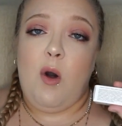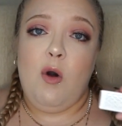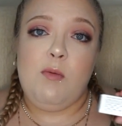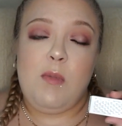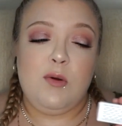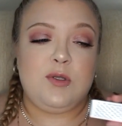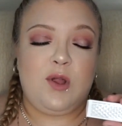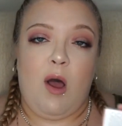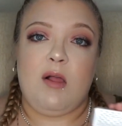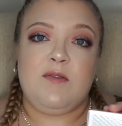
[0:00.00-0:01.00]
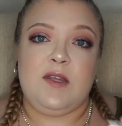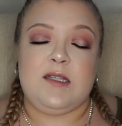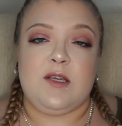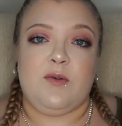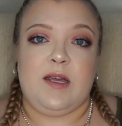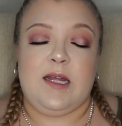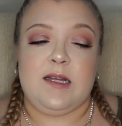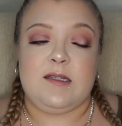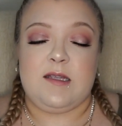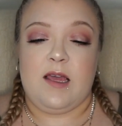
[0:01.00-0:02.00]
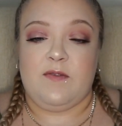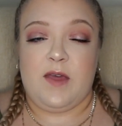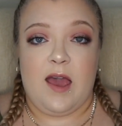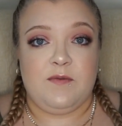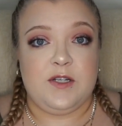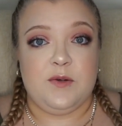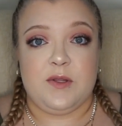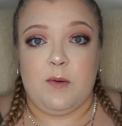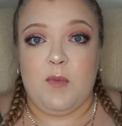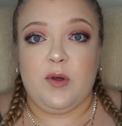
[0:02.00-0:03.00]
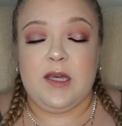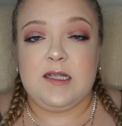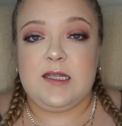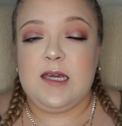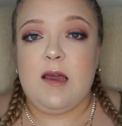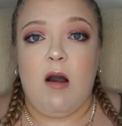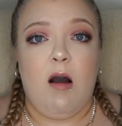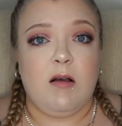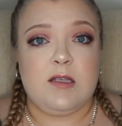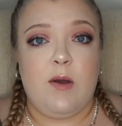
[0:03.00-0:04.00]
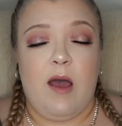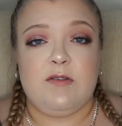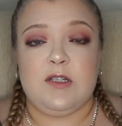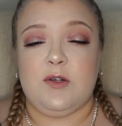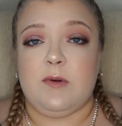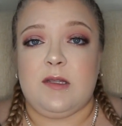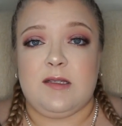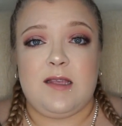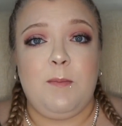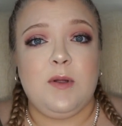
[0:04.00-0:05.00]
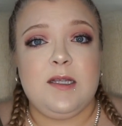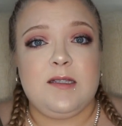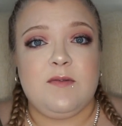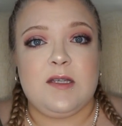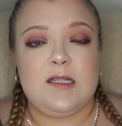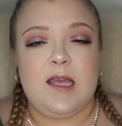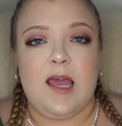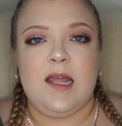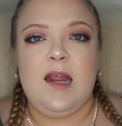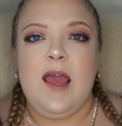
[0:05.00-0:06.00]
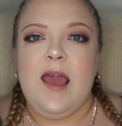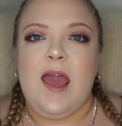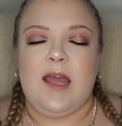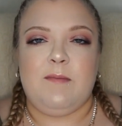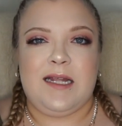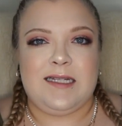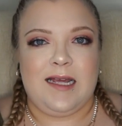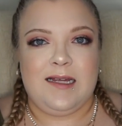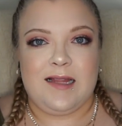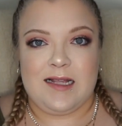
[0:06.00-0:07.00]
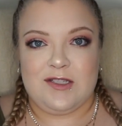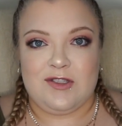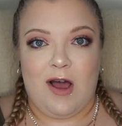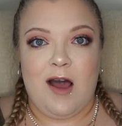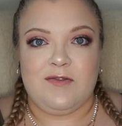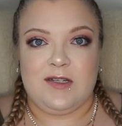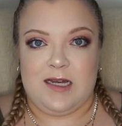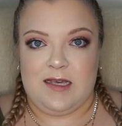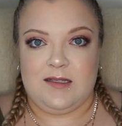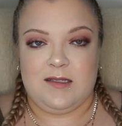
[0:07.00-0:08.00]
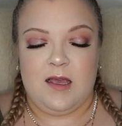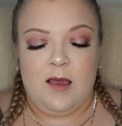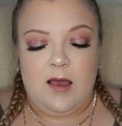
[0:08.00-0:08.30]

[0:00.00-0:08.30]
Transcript: Almost all of these ingredients, if they have to do with emolliency, also have to do with the suppleness of the skin and maintaining that softness.